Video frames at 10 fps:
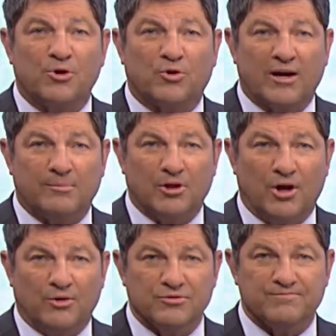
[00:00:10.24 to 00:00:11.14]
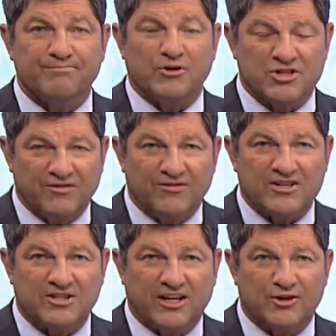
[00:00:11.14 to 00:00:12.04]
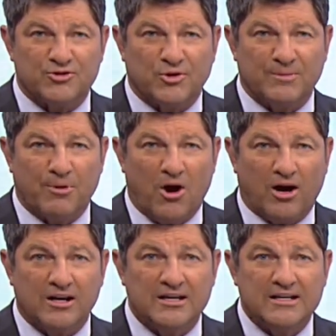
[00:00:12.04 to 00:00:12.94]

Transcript: Program loans. Our chief investigator, Jody Barr,